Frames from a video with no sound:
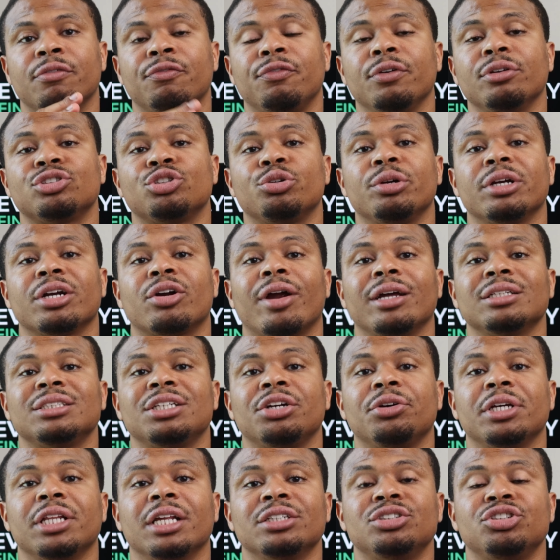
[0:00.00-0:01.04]
of filtering
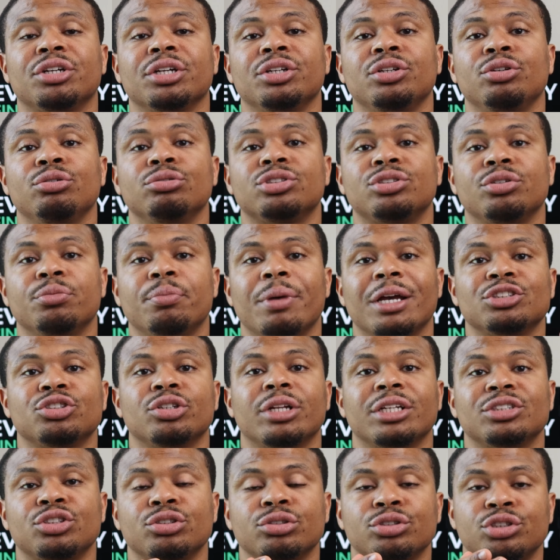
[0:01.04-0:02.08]
criteria that you can use to make
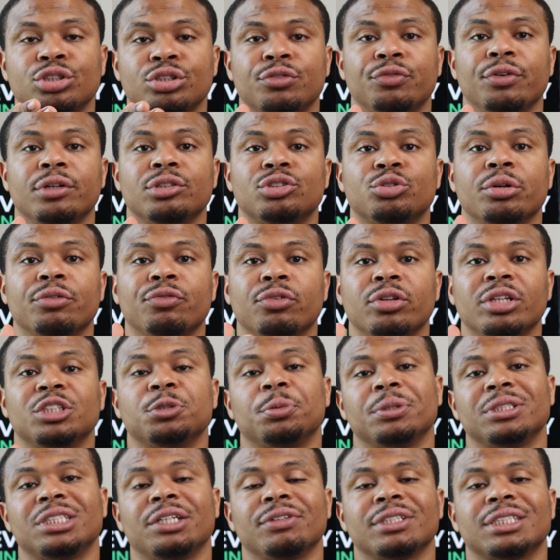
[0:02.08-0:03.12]
sure that you're just filtering for
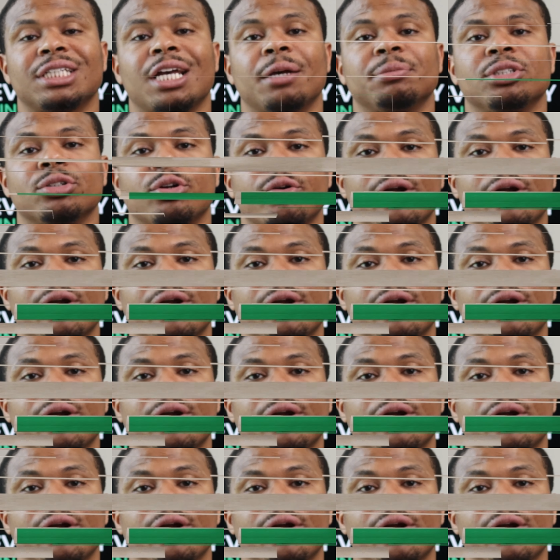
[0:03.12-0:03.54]
these specific types of